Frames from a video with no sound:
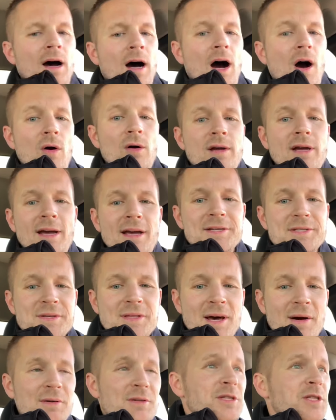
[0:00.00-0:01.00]
Okay, so
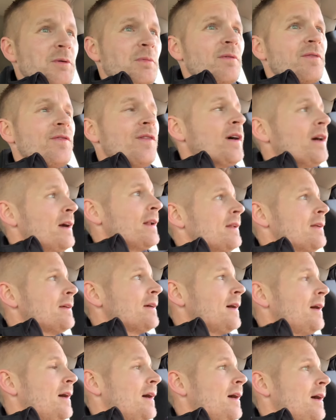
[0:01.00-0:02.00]
that was super fun.
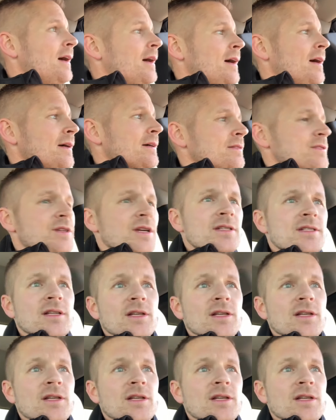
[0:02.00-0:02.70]
Just a